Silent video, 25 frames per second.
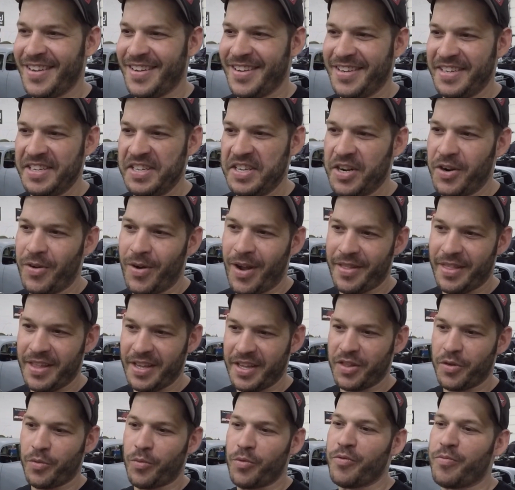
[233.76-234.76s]
I
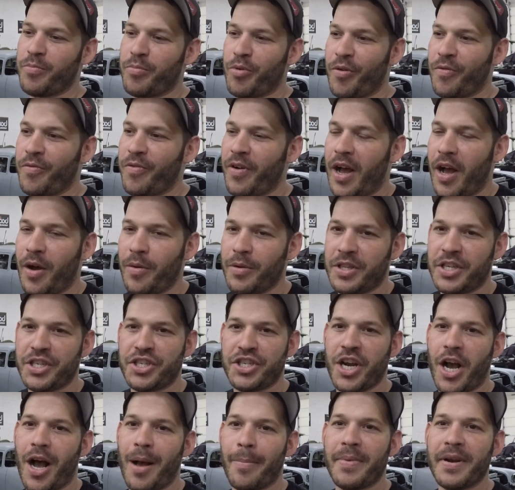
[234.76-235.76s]
think the roof profile with the
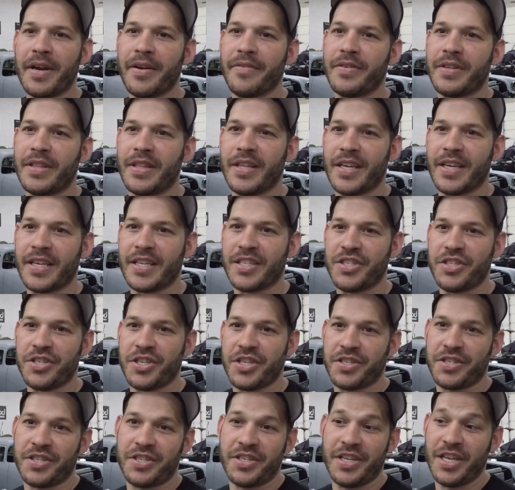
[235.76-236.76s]
chop and everything,
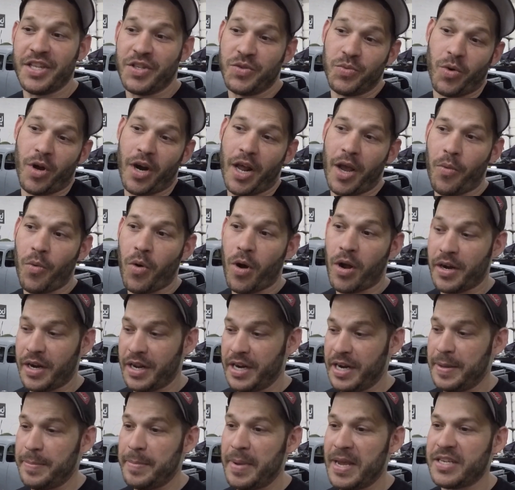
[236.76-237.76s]
it's what I want,
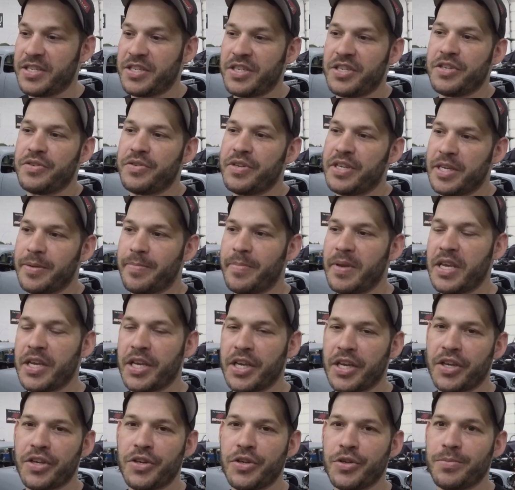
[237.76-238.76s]
and it makes it unique
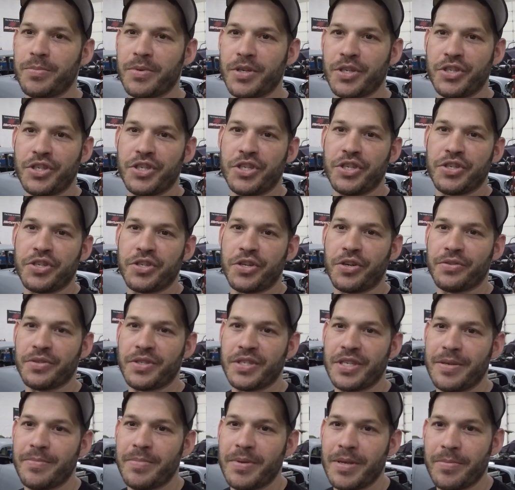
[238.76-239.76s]
being a coupe, because you just don't
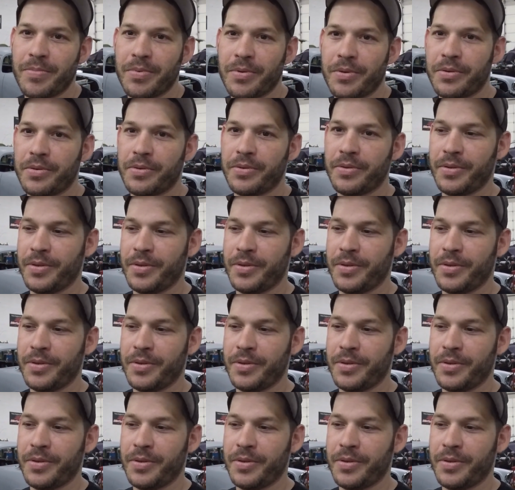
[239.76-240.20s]
see people